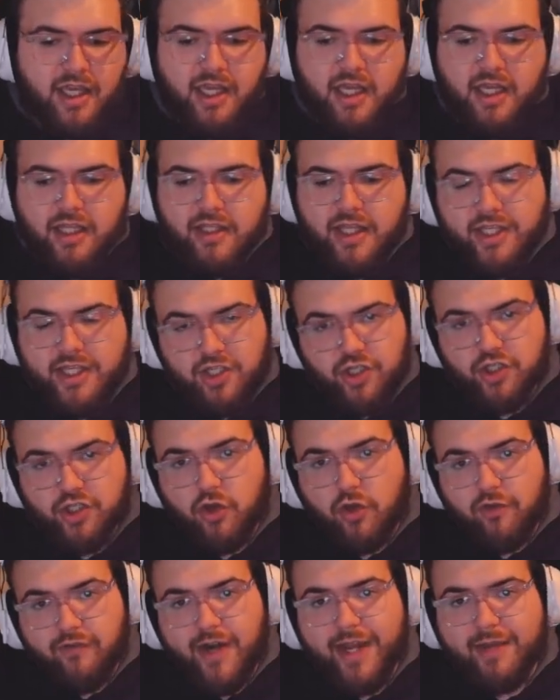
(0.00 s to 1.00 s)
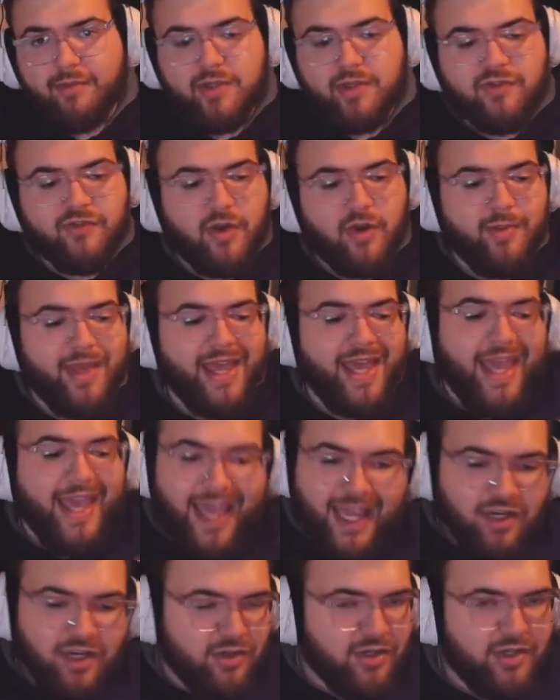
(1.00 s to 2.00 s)
lesser soul fragments from it,
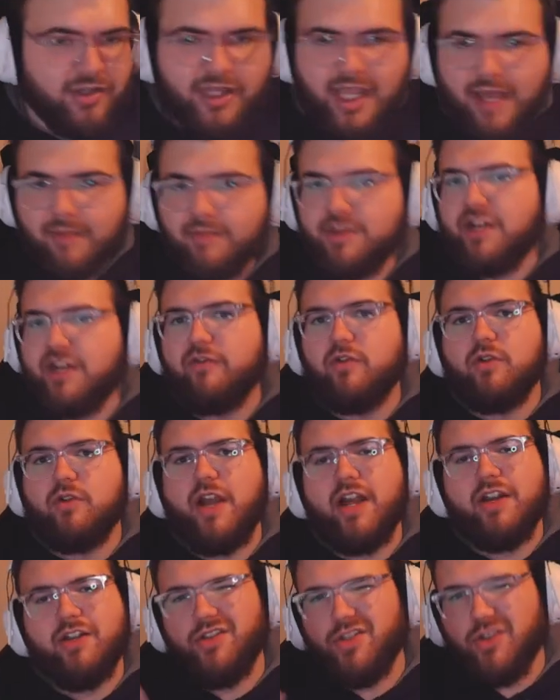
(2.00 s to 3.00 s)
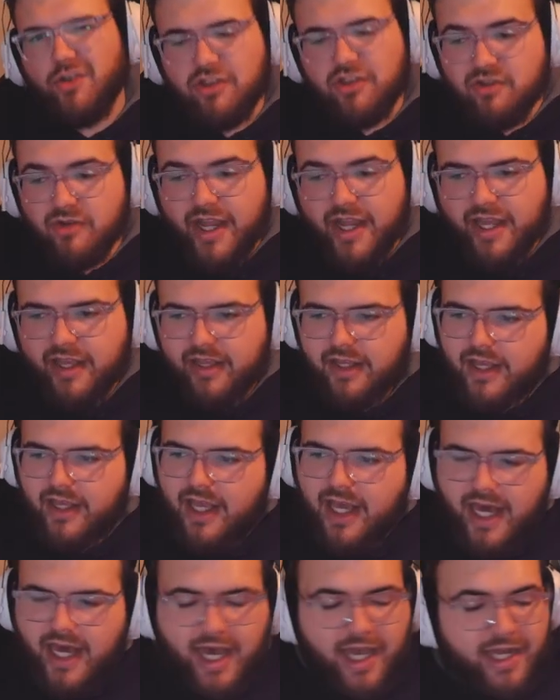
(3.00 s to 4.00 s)
and you do damage everyone around you, so threat.
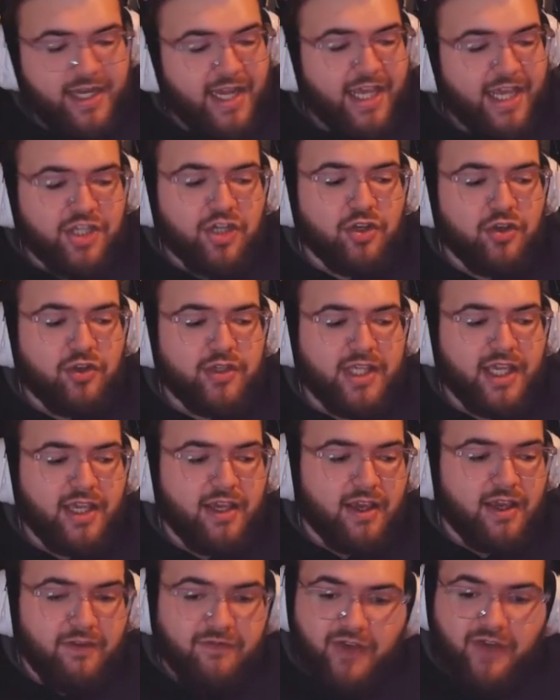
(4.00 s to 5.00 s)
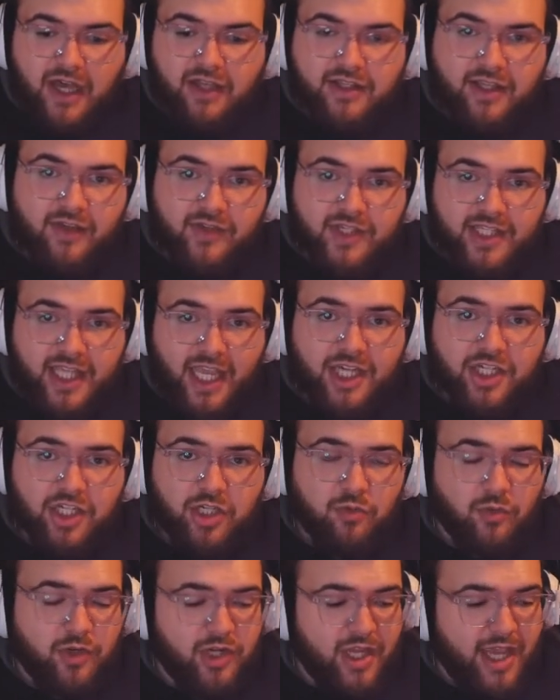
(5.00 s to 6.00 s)
Next, you're using Fell
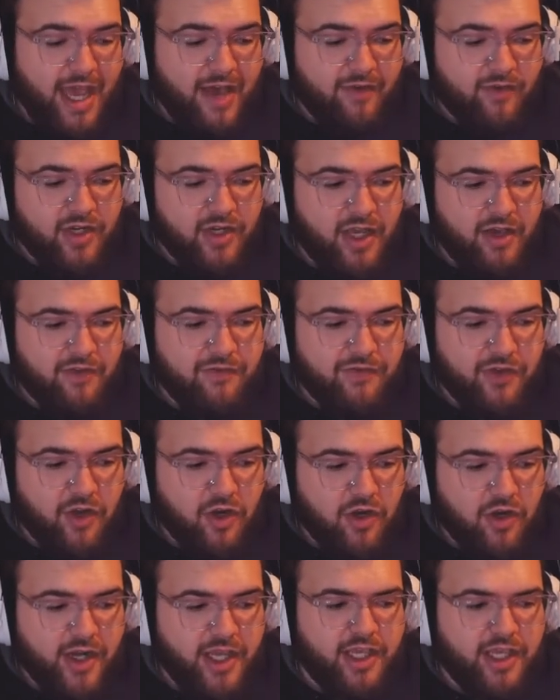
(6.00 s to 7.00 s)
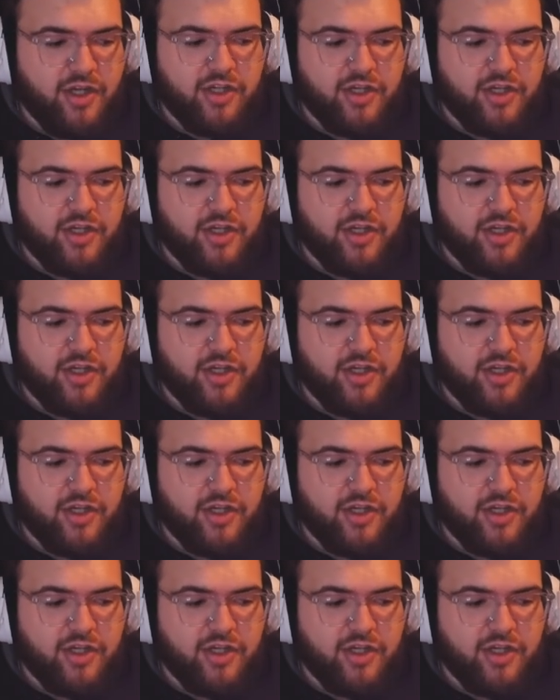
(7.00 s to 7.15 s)
Devastation. When you have enough Fury, you're